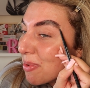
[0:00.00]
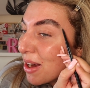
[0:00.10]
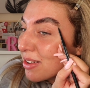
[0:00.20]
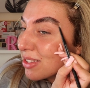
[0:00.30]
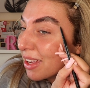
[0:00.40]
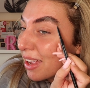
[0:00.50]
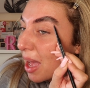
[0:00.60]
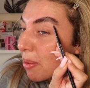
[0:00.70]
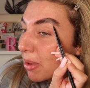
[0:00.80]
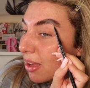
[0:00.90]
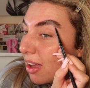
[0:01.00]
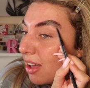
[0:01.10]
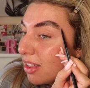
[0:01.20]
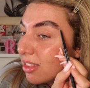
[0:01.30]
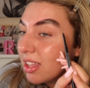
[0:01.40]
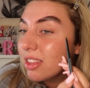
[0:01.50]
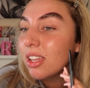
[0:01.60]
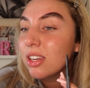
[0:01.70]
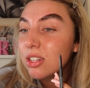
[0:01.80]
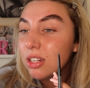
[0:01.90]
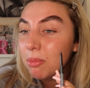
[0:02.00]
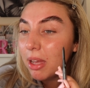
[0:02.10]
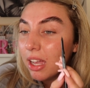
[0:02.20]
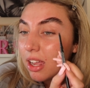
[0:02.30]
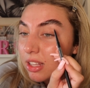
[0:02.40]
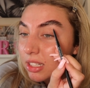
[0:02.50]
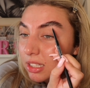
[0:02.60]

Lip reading: brows are gappier than they should be.